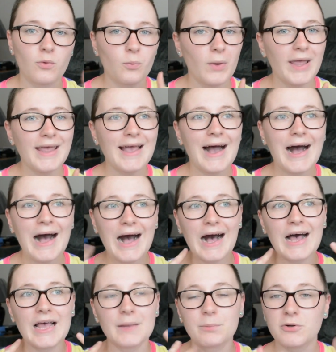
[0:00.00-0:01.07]
the way
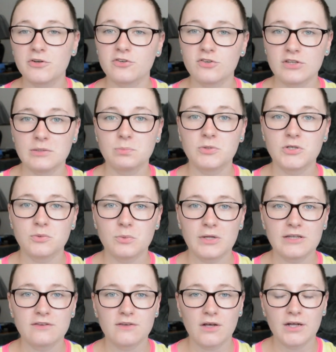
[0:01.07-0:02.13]
I personally put
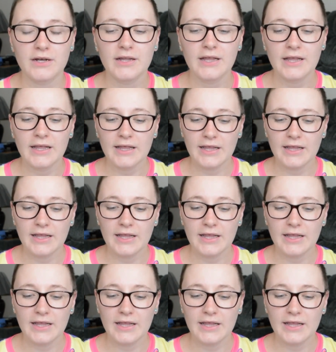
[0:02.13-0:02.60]
wigs on